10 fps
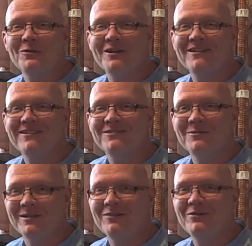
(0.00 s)
work,
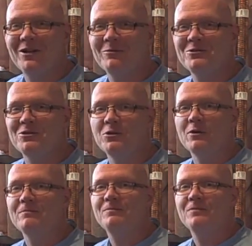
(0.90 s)
so I'd love to hear what you're
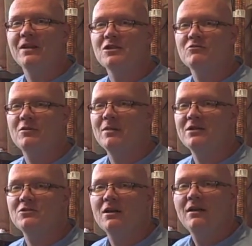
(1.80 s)
doing. Thanks very
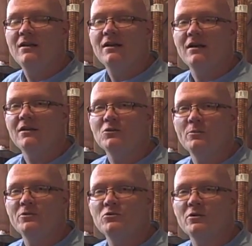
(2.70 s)
much, and
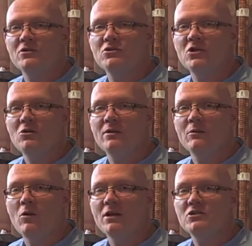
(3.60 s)
hope you enjoyed the show,
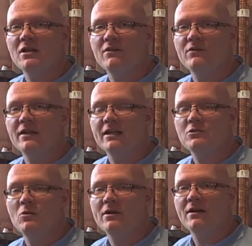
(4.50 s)
and watch again for the
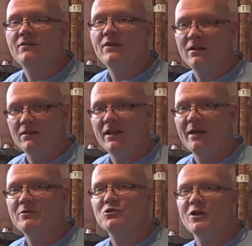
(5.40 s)
next one of The
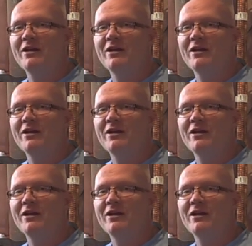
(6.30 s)
Amateur